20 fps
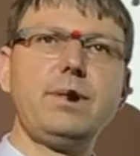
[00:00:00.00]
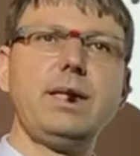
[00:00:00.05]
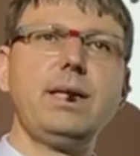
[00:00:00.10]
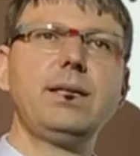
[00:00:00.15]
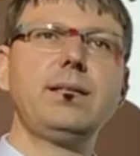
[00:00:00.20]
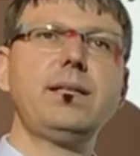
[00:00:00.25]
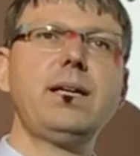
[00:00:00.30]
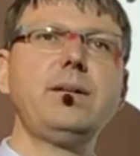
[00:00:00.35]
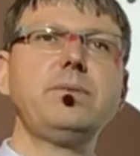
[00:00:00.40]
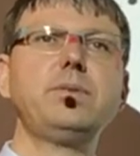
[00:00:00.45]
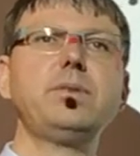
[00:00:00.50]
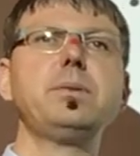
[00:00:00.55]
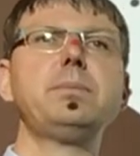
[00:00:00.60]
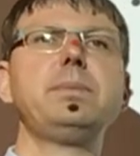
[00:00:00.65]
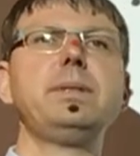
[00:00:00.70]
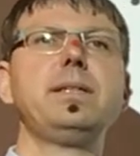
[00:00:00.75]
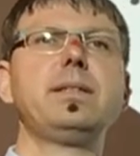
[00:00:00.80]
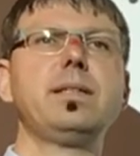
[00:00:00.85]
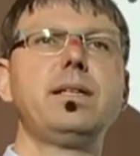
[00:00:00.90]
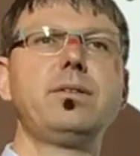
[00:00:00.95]
And that will
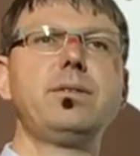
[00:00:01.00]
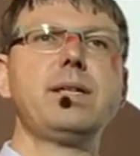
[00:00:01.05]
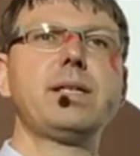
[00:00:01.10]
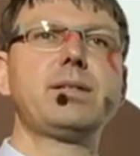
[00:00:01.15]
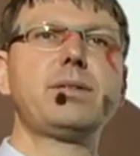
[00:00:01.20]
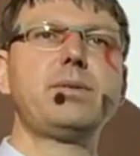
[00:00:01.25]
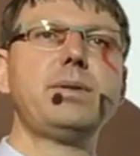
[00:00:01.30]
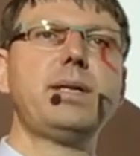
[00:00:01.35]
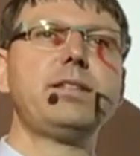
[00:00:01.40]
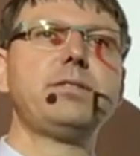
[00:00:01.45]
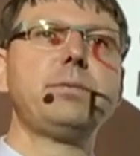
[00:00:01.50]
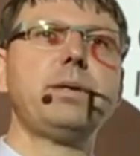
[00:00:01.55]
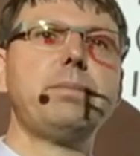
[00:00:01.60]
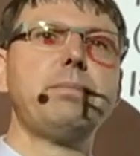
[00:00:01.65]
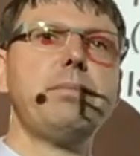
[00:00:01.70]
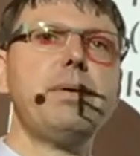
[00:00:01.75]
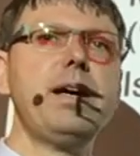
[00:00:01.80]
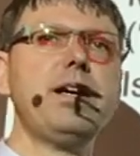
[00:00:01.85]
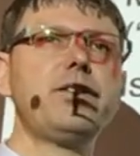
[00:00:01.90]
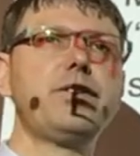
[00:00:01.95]
be characterized by
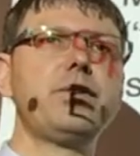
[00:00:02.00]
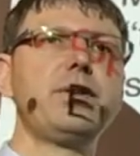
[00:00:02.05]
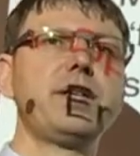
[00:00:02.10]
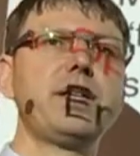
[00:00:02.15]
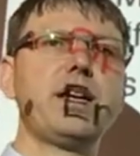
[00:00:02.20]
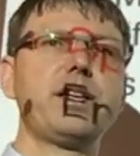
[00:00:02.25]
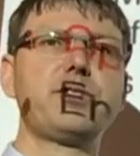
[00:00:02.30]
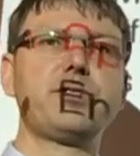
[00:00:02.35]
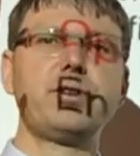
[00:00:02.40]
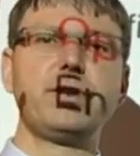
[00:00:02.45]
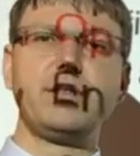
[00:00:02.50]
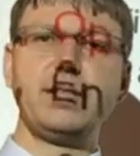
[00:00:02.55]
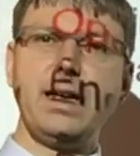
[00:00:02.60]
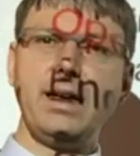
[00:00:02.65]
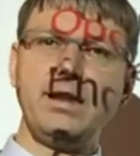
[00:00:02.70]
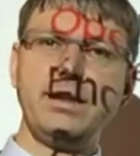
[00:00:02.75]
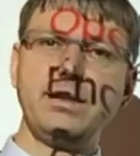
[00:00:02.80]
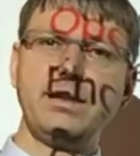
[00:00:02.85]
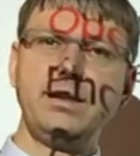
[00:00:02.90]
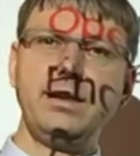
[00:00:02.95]
measuring
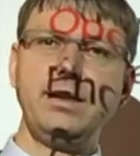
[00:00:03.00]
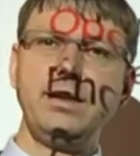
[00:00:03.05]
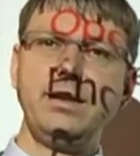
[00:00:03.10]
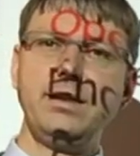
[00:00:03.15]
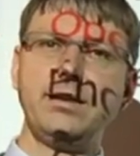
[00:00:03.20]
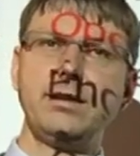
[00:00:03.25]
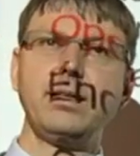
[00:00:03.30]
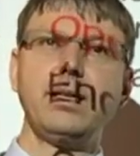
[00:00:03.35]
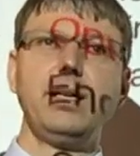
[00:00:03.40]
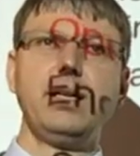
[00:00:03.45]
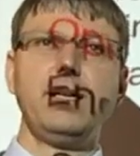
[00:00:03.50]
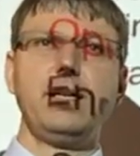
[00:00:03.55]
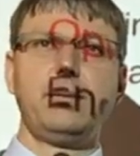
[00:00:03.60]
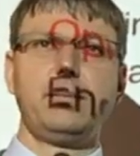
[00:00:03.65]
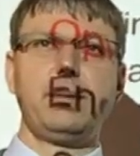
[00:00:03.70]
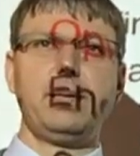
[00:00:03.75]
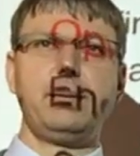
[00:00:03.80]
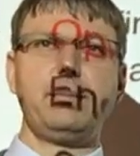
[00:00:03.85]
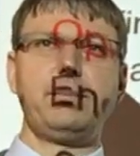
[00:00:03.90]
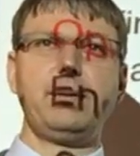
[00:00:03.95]
externalities,
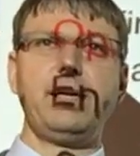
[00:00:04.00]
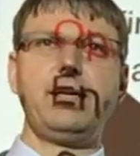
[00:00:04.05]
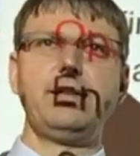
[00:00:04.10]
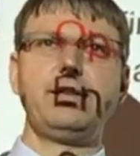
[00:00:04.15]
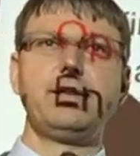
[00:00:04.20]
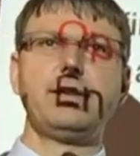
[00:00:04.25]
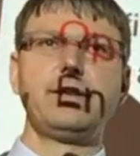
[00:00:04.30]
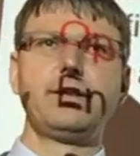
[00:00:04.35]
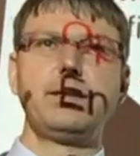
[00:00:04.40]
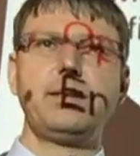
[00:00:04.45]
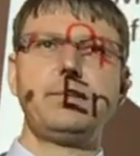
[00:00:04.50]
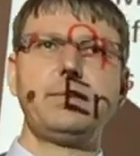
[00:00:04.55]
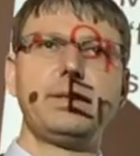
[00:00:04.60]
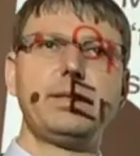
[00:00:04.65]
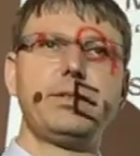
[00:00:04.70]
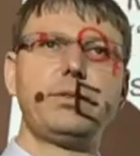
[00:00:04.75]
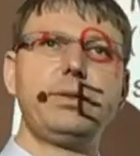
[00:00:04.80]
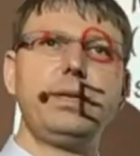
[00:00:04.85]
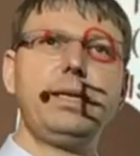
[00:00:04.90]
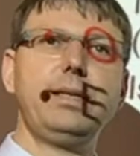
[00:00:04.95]
by pricing them
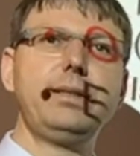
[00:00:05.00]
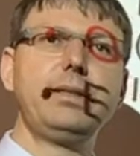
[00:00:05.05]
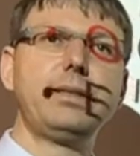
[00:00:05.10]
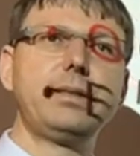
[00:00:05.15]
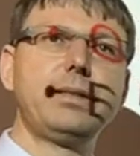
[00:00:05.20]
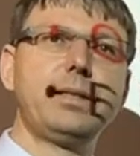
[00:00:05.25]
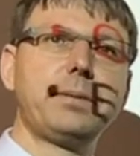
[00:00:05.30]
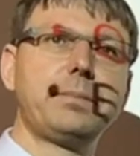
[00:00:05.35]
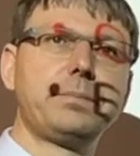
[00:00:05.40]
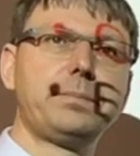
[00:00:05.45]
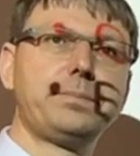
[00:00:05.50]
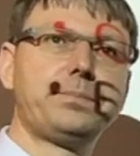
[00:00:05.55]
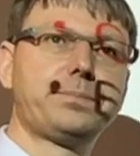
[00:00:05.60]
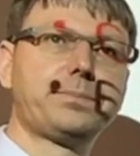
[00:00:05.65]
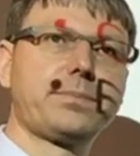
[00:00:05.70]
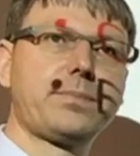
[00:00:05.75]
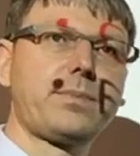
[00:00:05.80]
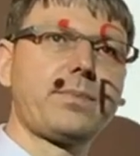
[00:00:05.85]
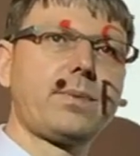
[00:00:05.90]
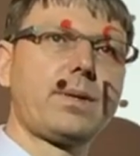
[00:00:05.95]
and trading them.
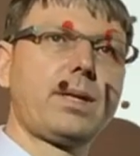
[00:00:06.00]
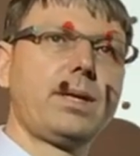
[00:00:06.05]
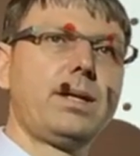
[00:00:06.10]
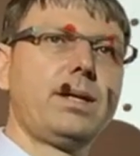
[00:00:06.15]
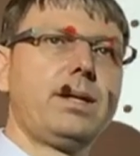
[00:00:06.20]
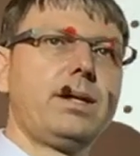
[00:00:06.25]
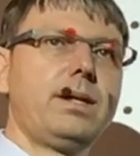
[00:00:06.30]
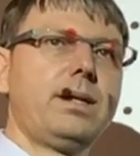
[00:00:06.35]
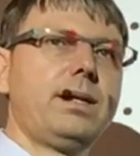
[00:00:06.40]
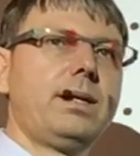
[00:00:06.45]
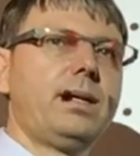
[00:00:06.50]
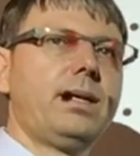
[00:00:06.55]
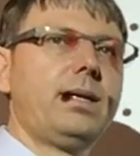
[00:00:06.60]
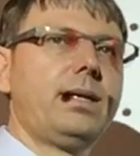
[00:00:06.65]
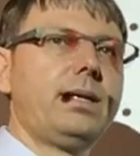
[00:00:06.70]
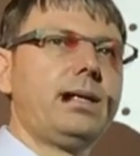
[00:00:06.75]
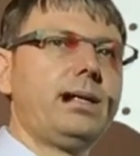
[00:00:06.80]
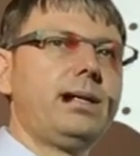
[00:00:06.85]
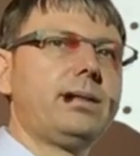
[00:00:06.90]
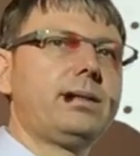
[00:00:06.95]

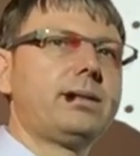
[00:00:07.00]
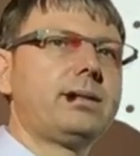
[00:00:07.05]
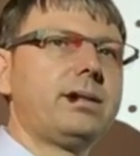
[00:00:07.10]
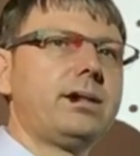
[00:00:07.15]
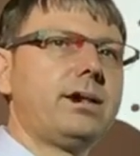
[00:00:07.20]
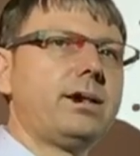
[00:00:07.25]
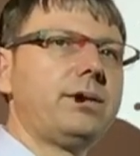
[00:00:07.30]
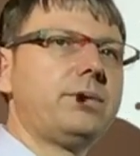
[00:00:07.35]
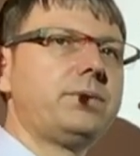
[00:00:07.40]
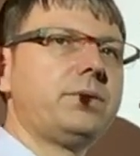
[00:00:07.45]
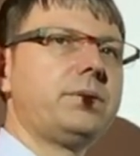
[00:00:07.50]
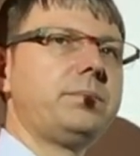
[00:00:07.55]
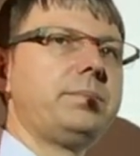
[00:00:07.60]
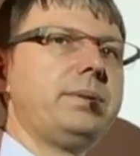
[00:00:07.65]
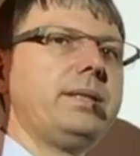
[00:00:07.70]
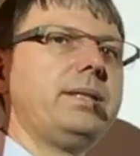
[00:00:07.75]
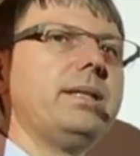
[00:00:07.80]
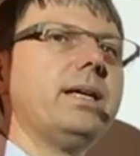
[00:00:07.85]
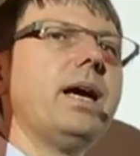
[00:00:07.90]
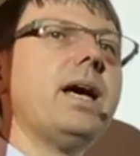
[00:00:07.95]
It will
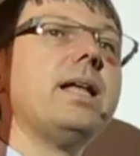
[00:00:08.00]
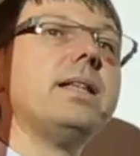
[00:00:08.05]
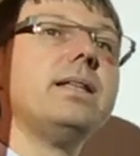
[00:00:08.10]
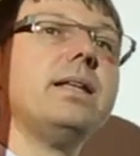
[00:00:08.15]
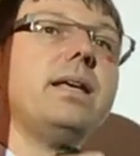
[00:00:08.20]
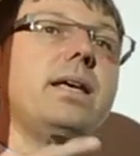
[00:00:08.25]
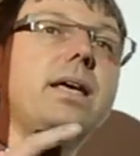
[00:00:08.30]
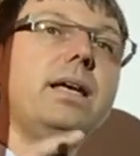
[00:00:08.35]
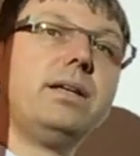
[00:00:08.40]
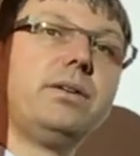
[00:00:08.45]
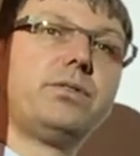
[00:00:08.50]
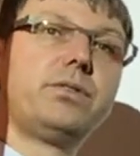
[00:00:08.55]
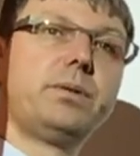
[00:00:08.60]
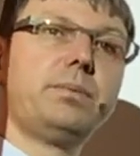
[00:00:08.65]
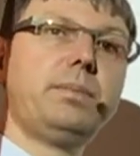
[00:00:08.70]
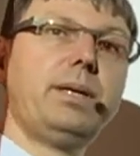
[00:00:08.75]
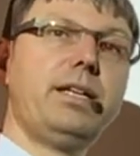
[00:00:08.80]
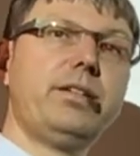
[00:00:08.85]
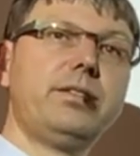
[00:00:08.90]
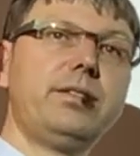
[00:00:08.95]
be an
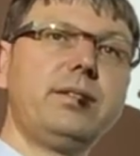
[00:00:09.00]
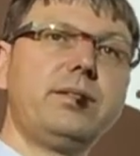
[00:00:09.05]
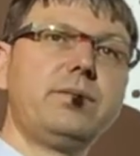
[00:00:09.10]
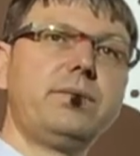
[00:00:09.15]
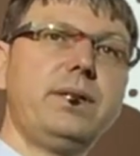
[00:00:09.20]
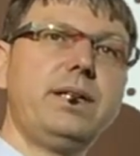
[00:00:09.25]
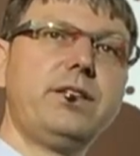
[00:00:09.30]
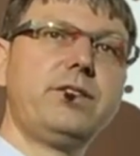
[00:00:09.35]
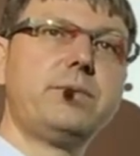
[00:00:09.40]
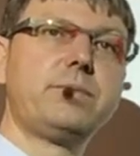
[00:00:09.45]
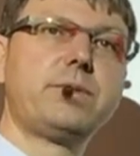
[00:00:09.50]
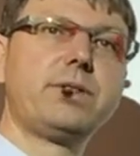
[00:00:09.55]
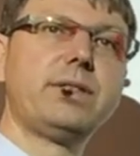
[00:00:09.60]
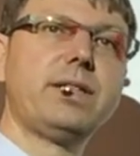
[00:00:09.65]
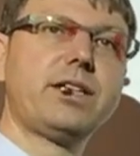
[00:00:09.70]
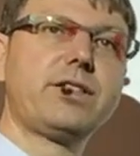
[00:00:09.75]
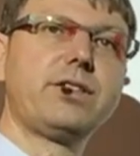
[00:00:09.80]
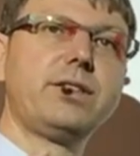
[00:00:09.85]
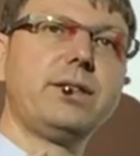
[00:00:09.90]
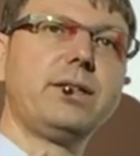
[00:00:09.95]
information, innovation,
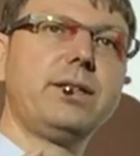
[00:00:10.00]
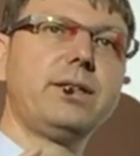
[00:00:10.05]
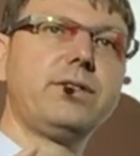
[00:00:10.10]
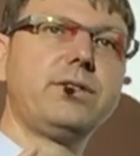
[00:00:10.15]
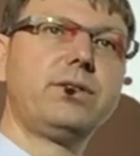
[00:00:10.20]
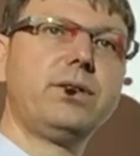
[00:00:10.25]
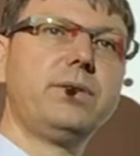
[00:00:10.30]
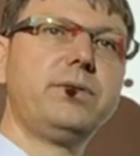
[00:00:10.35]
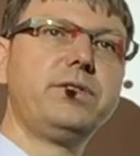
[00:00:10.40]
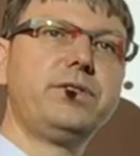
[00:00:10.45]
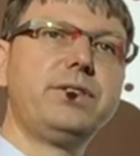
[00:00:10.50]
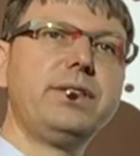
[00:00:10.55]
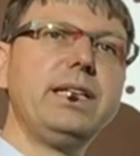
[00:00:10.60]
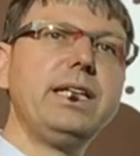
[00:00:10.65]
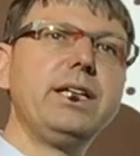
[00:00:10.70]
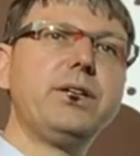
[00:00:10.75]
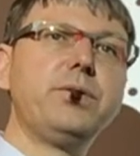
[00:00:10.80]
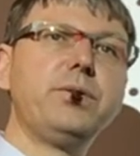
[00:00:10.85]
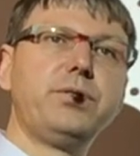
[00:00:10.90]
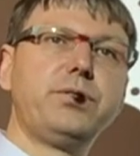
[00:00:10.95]
production and service
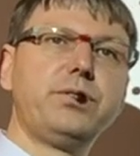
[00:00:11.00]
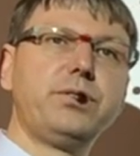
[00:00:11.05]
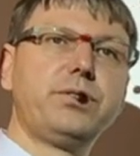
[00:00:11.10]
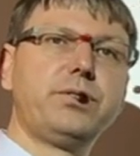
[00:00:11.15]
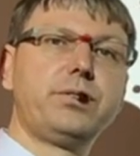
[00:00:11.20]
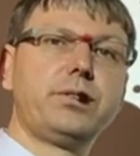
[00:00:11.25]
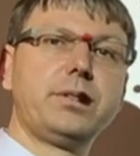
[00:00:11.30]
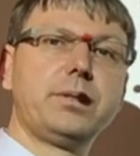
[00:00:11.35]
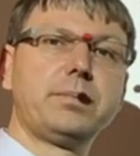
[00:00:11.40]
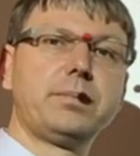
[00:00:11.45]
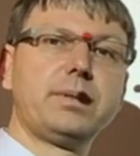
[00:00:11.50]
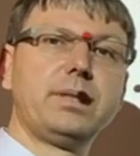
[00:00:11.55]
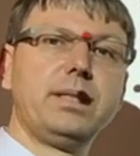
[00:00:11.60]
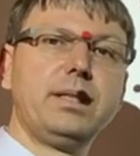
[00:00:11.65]
ecosystem.